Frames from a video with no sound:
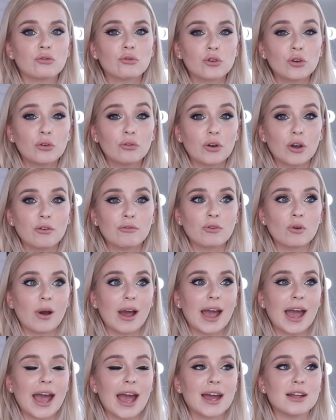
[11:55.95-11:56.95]
roof over your
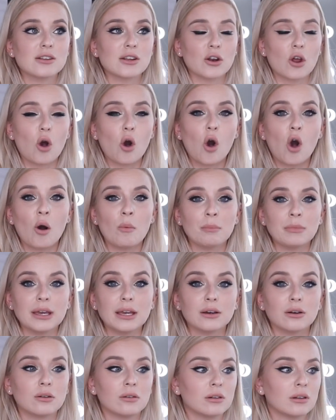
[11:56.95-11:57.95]
head and a hot
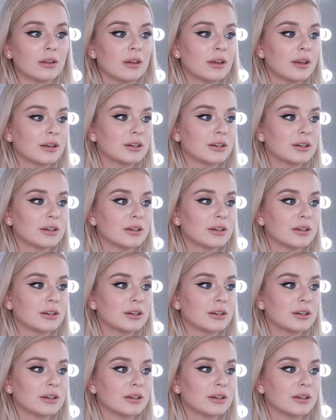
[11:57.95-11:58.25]
meal.